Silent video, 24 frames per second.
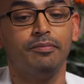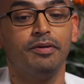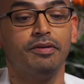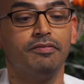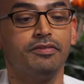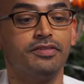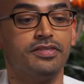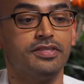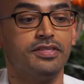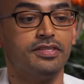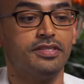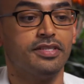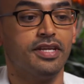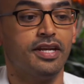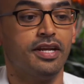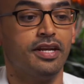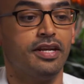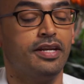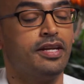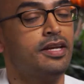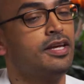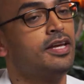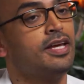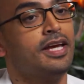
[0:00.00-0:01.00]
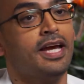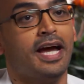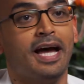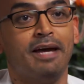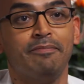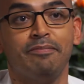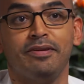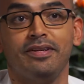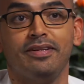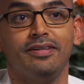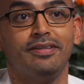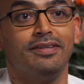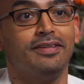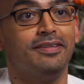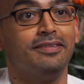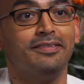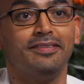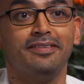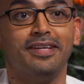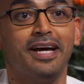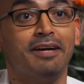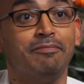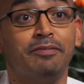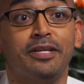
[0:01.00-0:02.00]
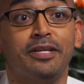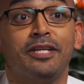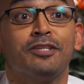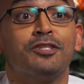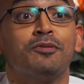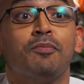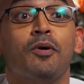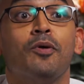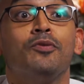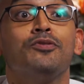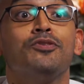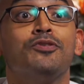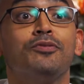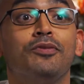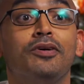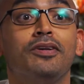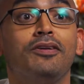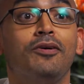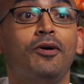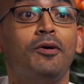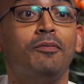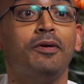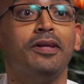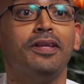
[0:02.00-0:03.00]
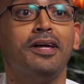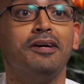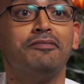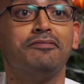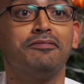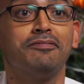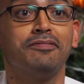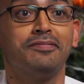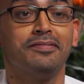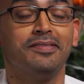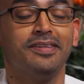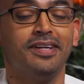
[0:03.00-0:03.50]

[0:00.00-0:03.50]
Ever since then, I've been exposed to it all my life.